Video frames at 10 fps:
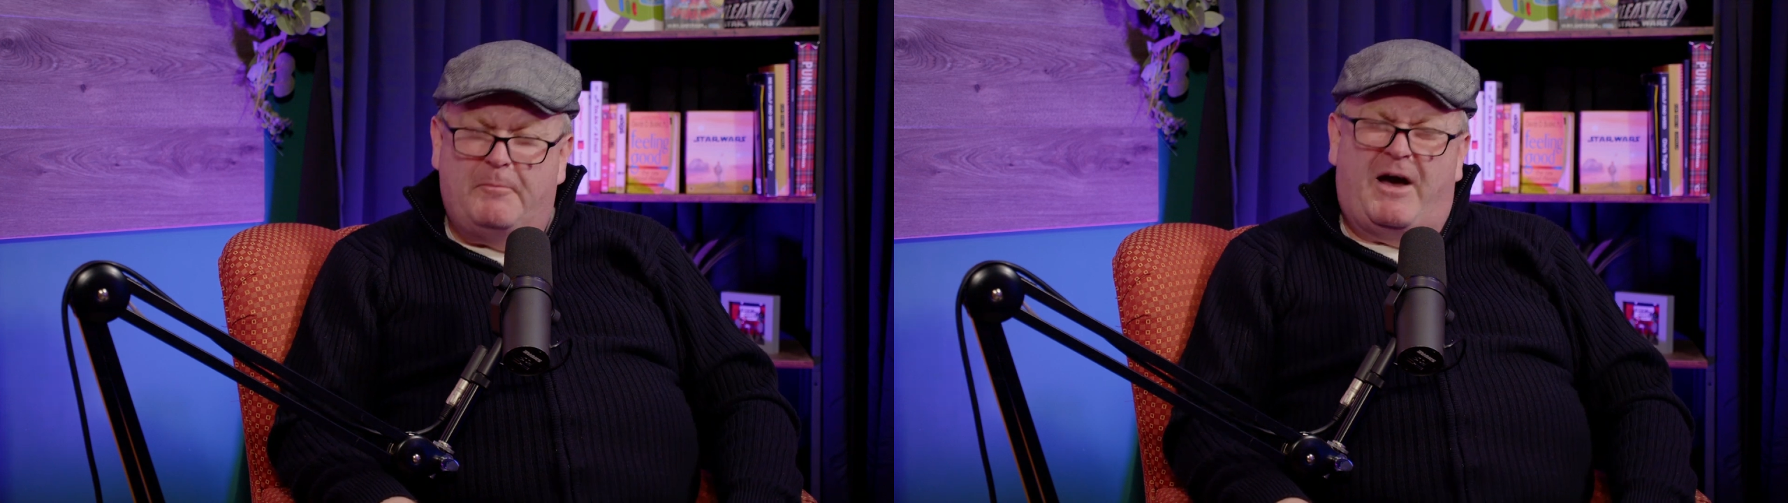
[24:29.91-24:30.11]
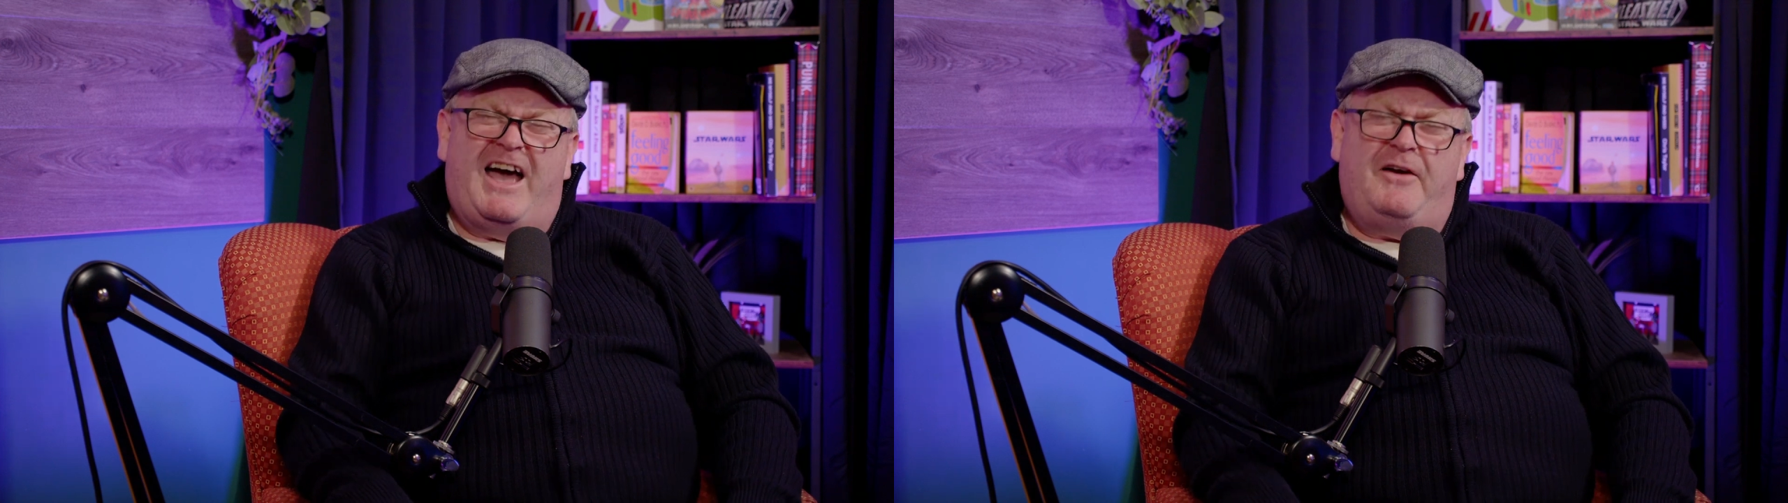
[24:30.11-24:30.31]

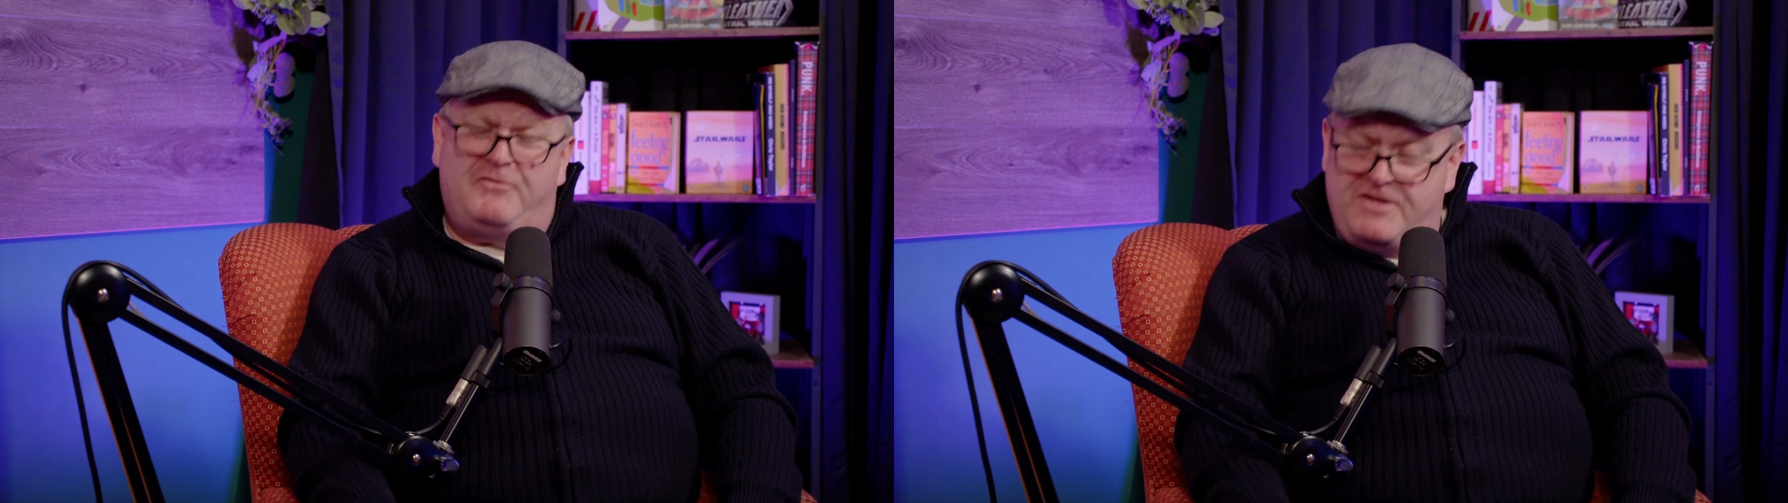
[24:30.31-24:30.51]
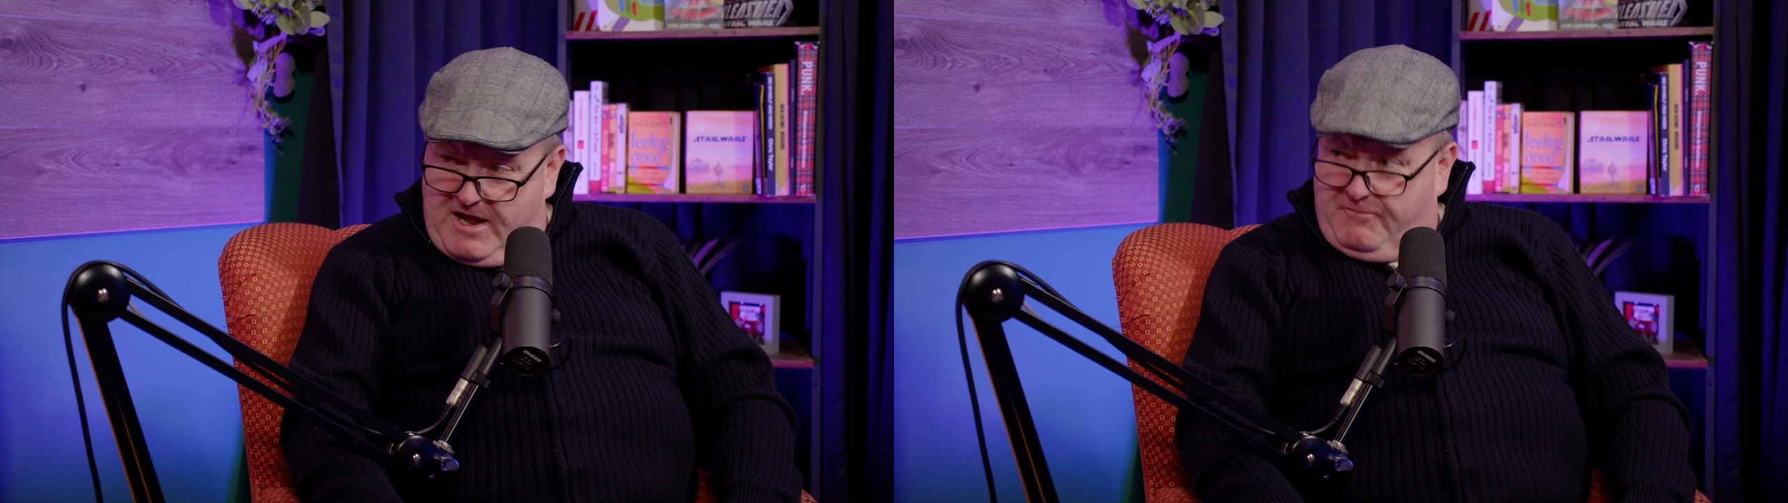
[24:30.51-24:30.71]
But I have
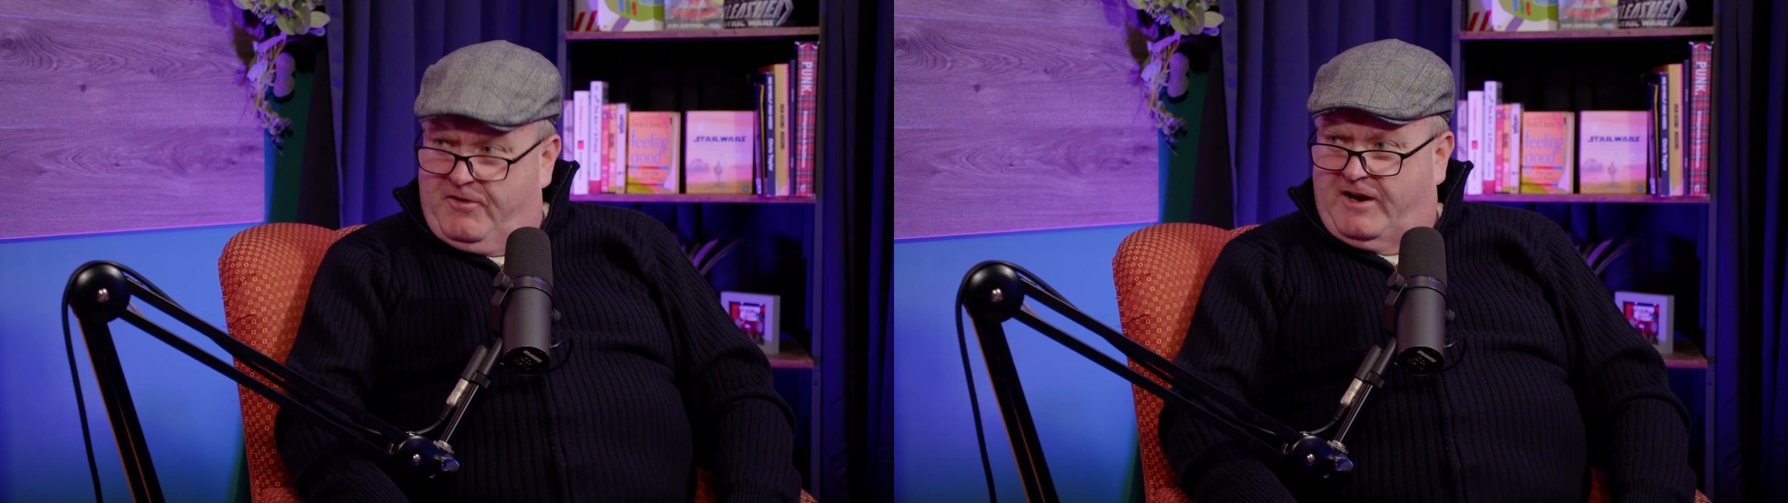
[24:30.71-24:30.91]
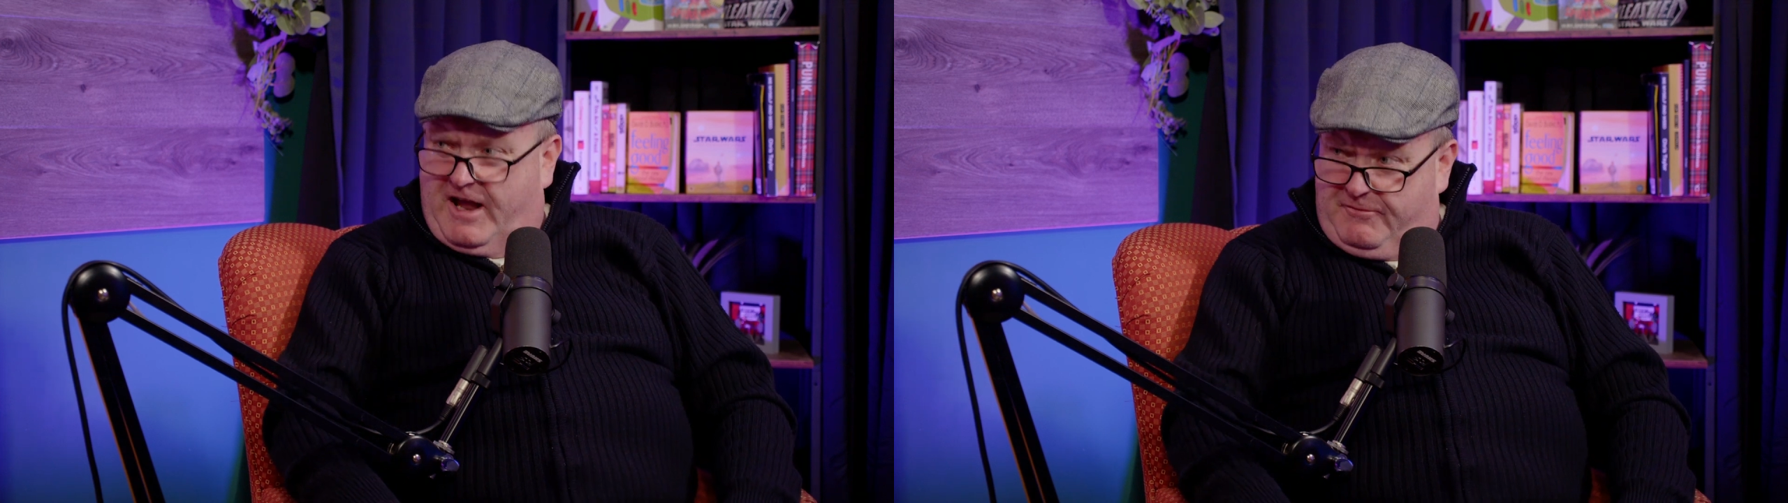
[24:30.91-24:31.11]

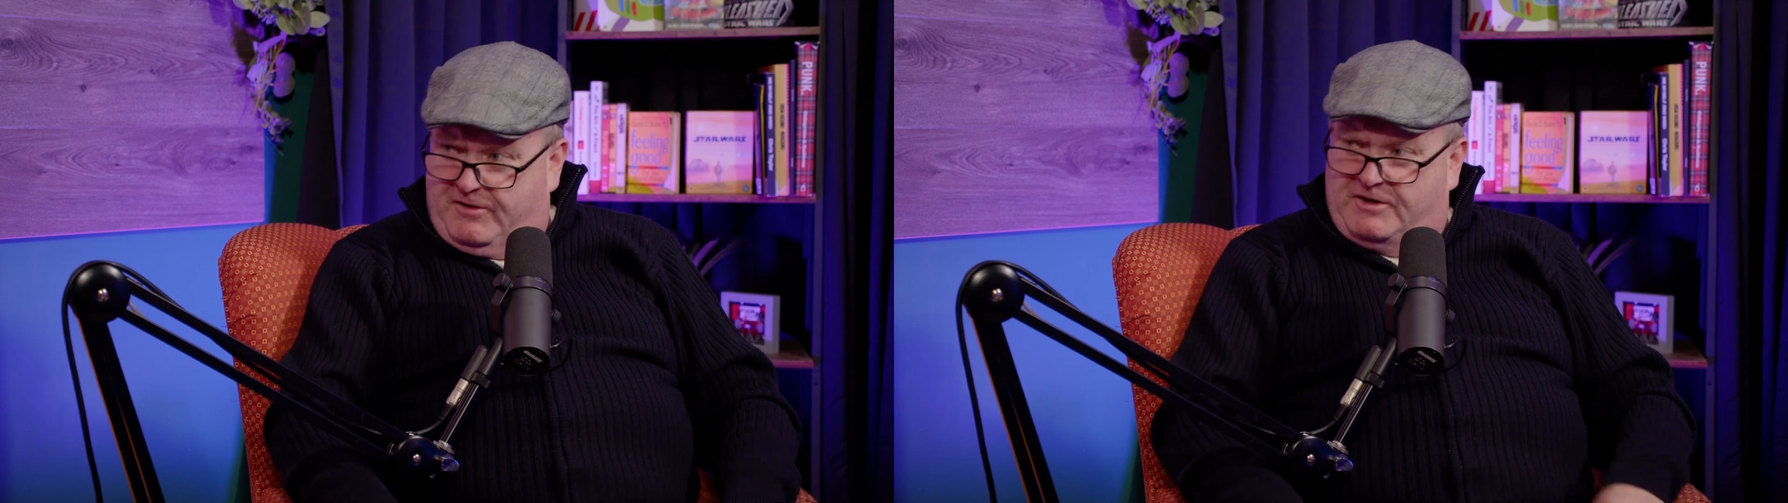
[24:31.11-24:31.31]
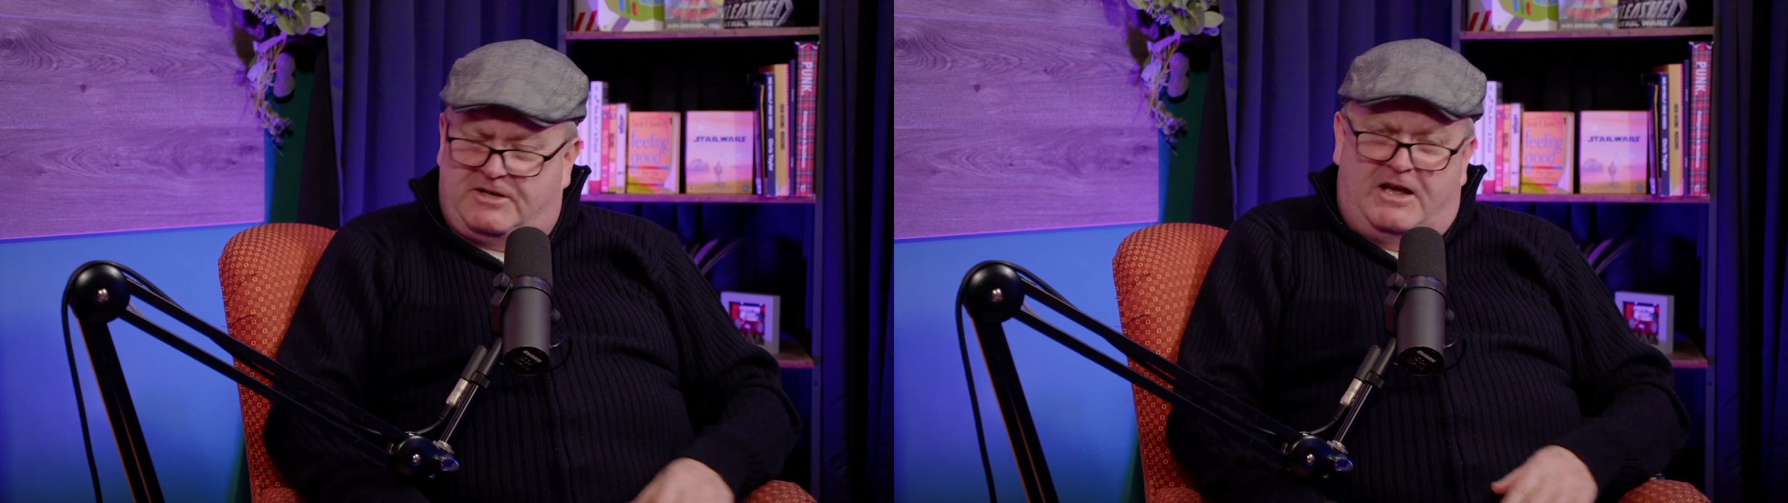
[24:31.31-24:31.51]
never,
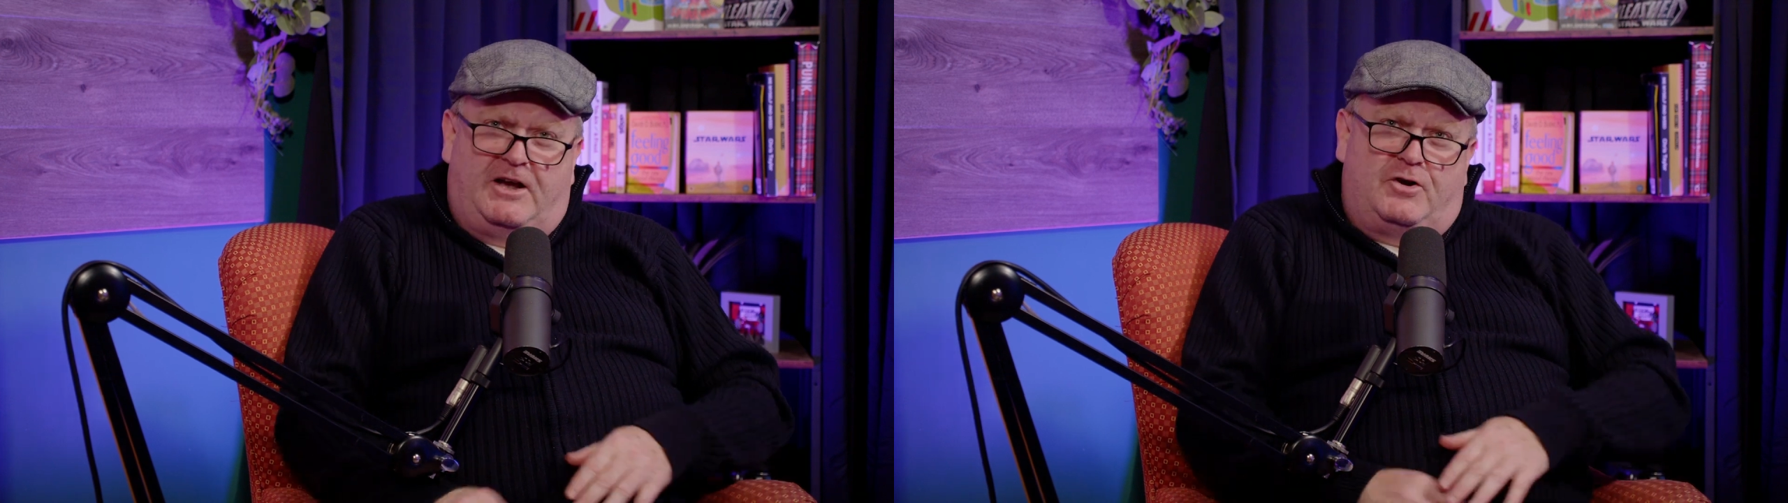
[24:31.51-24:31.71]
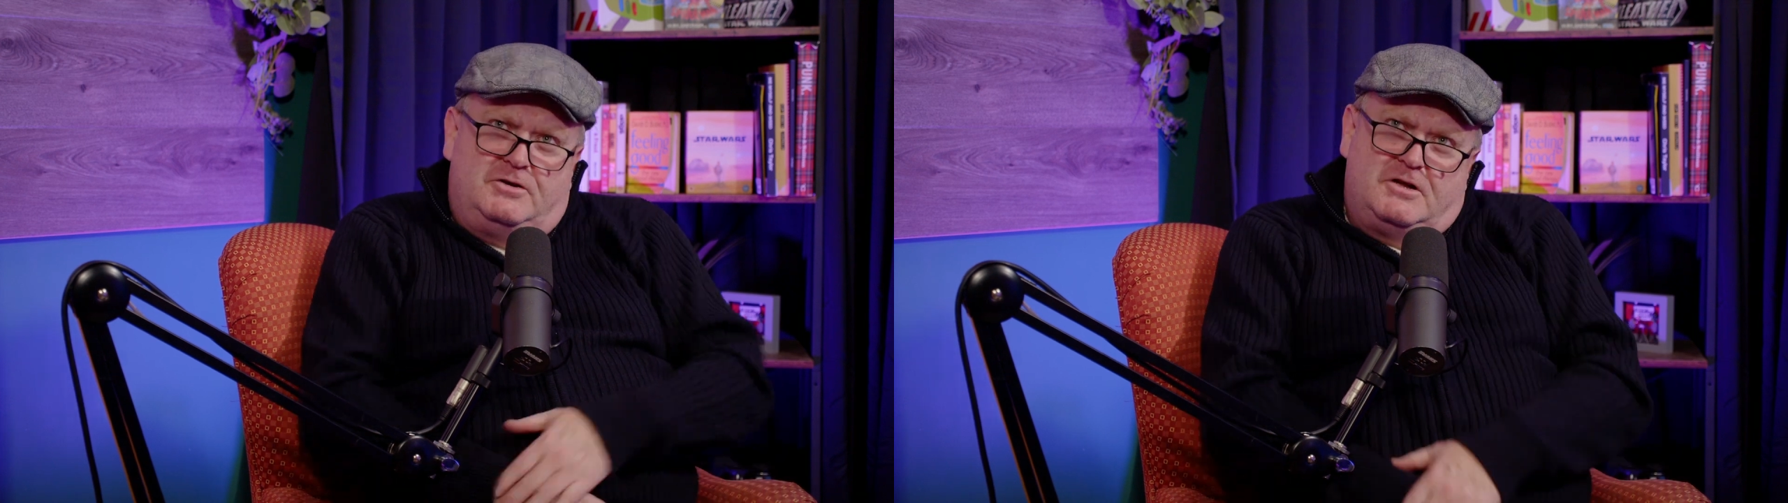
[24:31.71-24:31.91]
ever sat going,